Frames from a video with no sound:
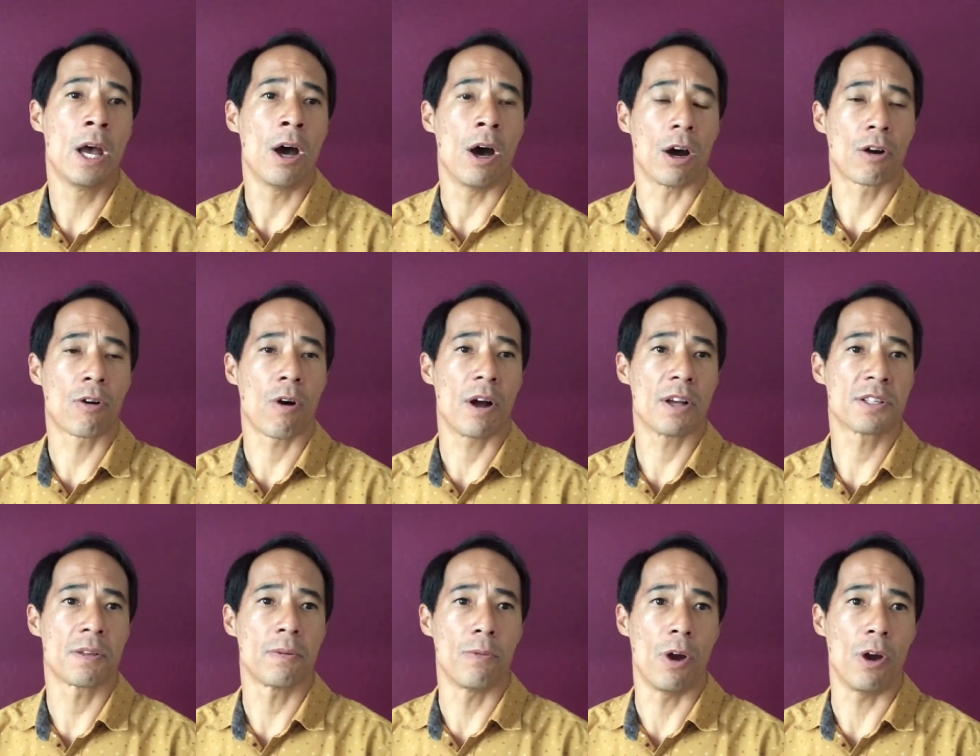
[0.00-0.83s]

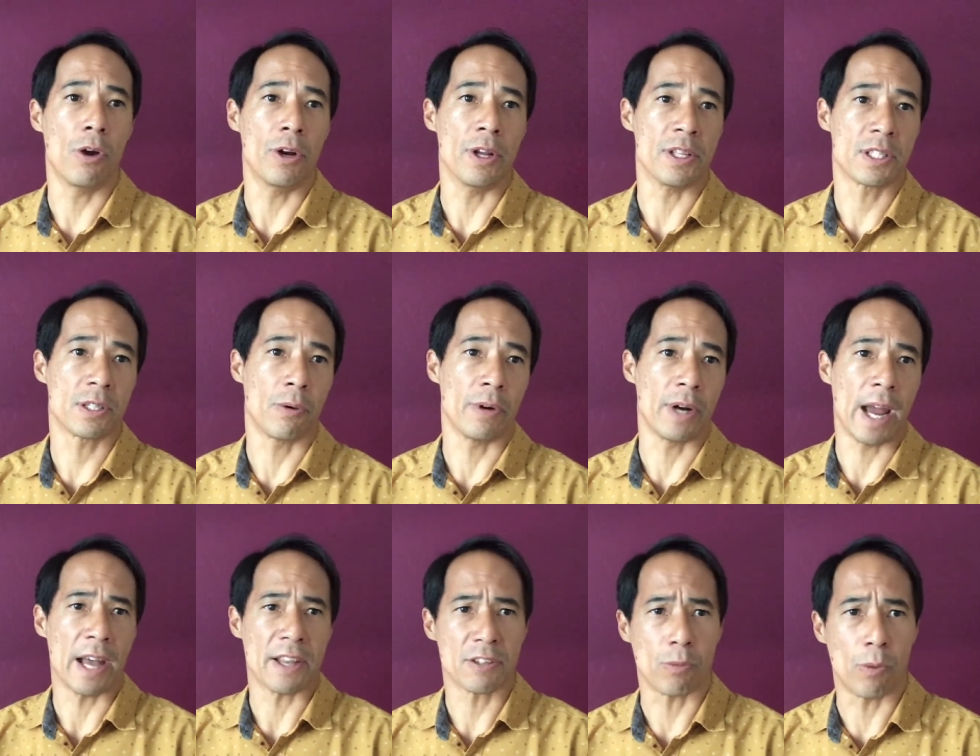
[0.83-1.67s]
across the road and someone
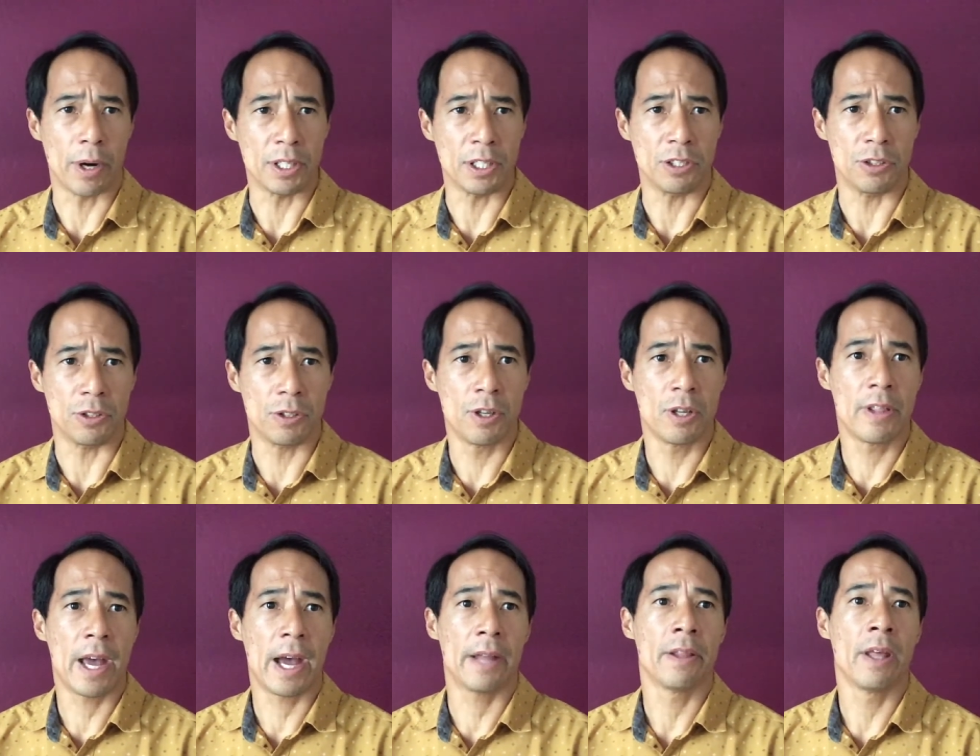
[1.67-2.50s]
asks, why did you do
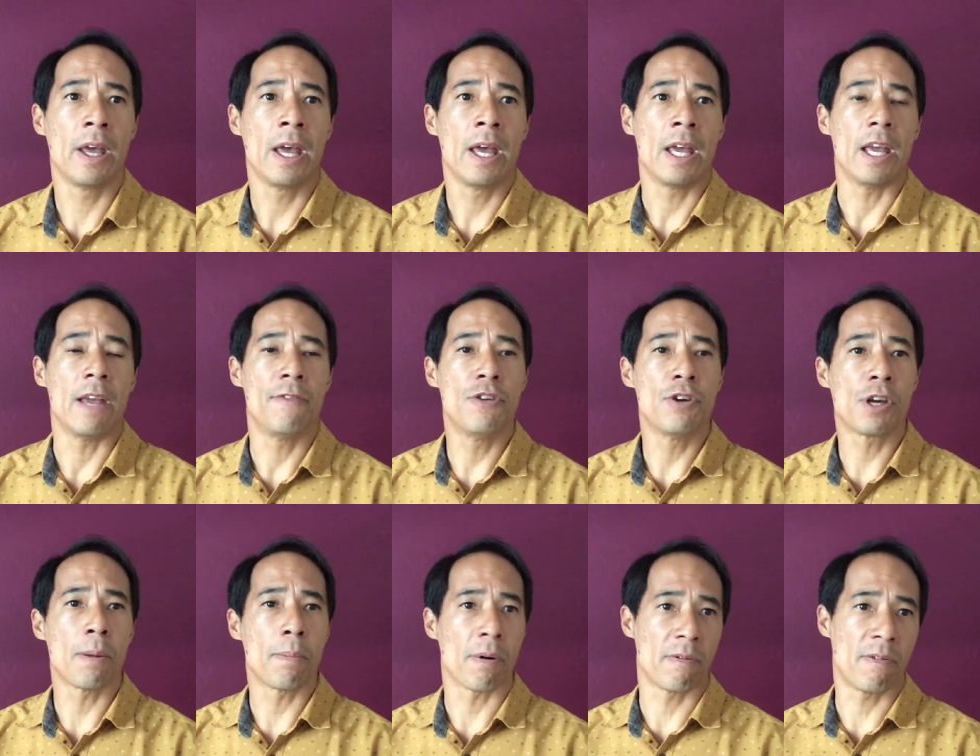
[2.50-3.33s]
that? If you
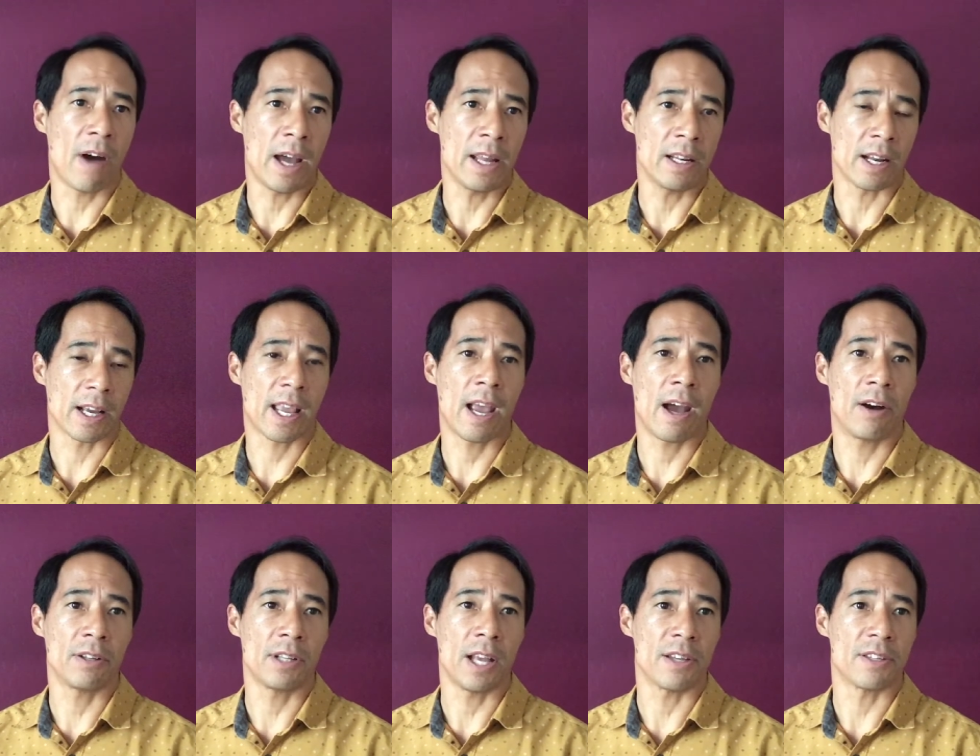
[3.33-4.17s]
can provide an
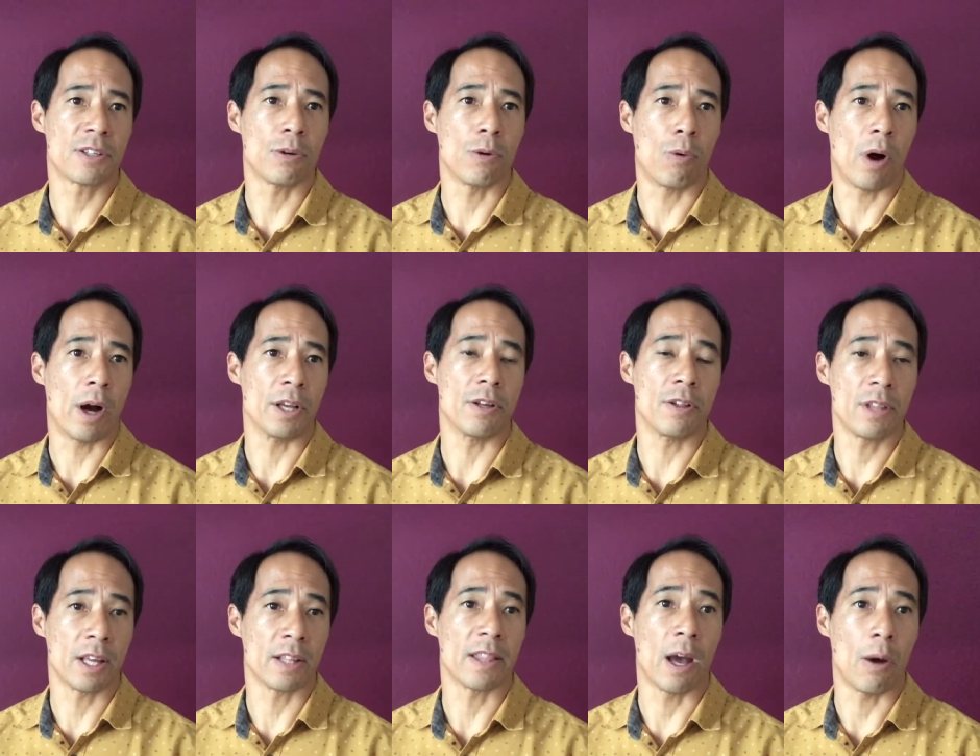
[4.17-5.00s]
account as to why you
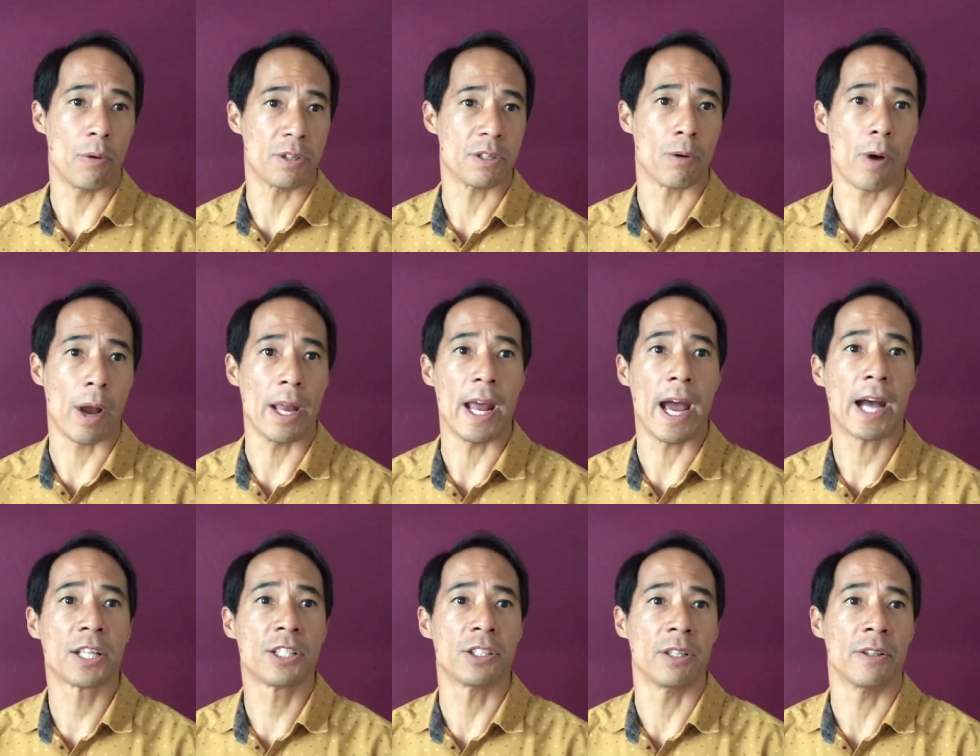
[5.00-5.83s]
think that was a right
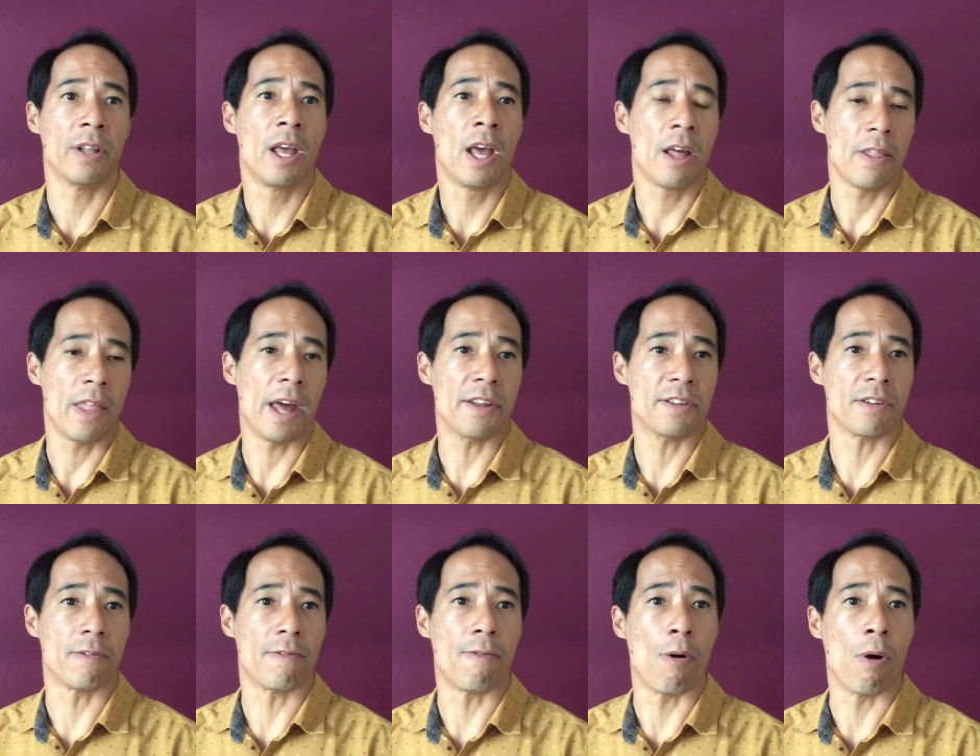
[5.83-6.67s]
action, that is
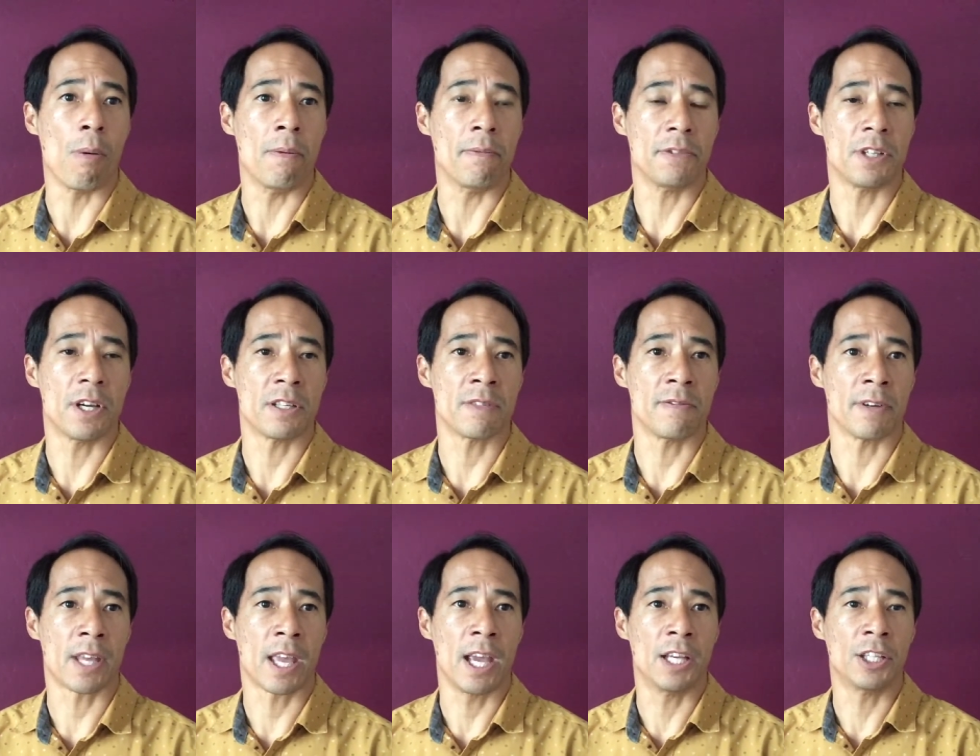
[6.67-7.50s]
a form of
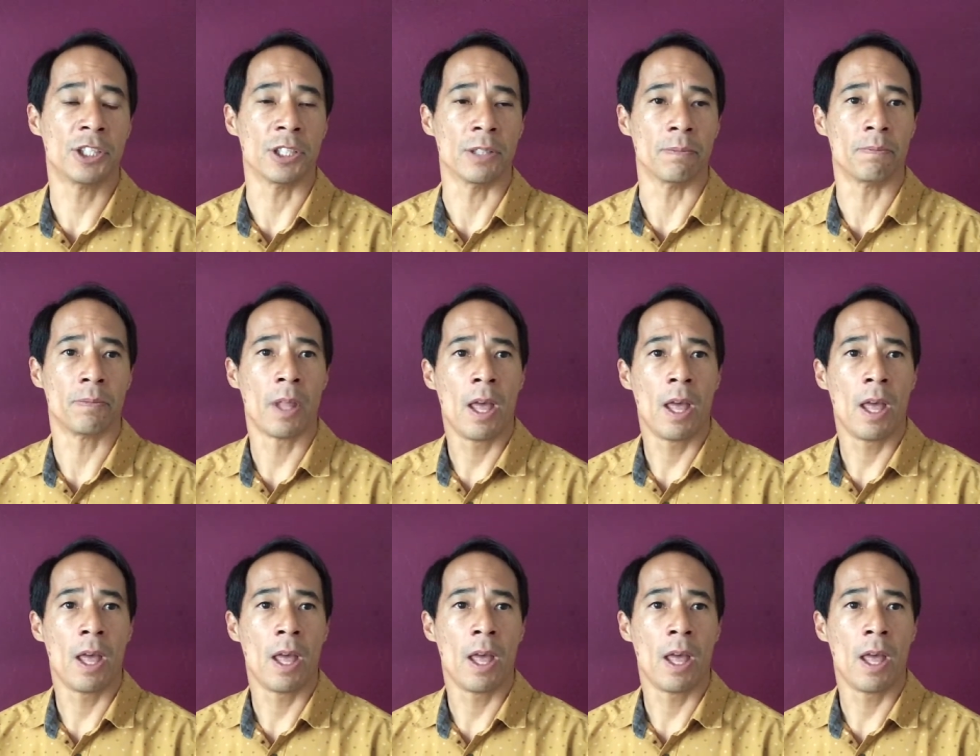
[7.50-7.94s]
justification.